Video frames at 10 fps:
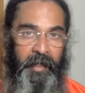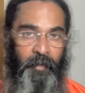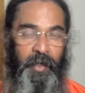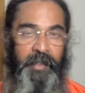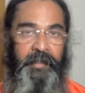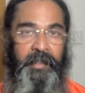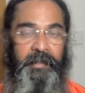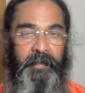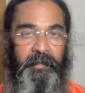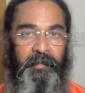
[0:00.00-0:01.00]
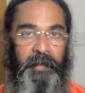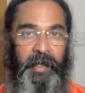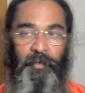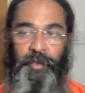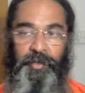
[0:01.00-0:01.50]
What is that state of the
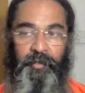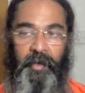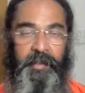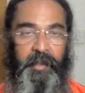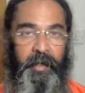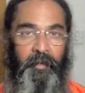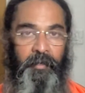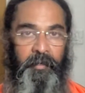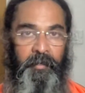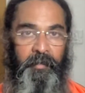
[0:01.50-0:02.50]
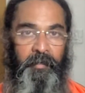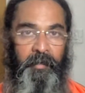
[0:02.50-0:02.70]
mind? Which runs around